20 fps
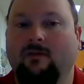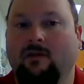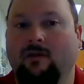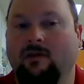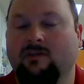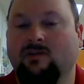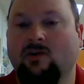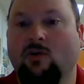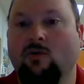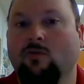
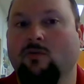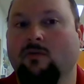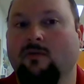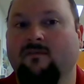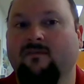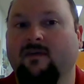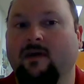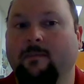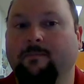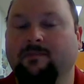a total
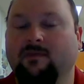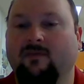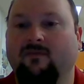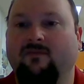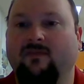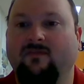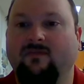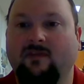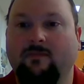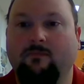of up to
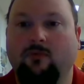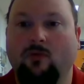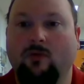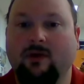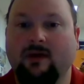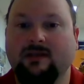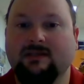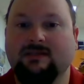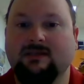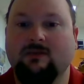50
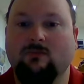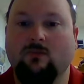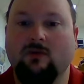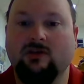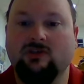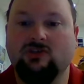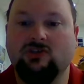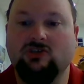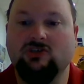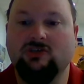points, in
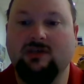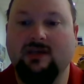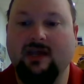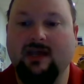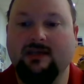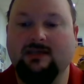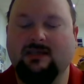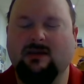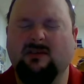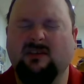which
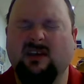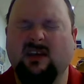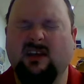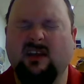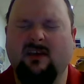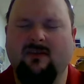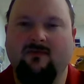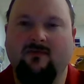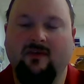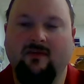case I'll take
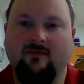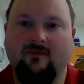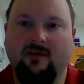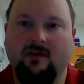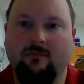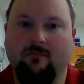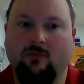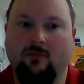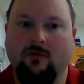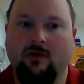that
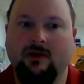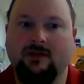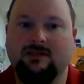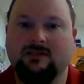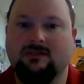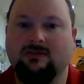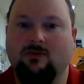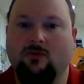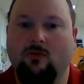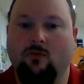50
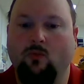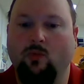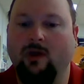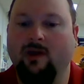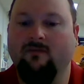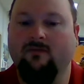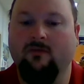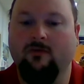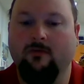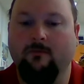points or
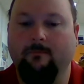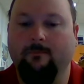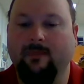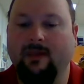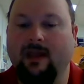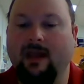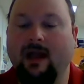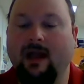whatever they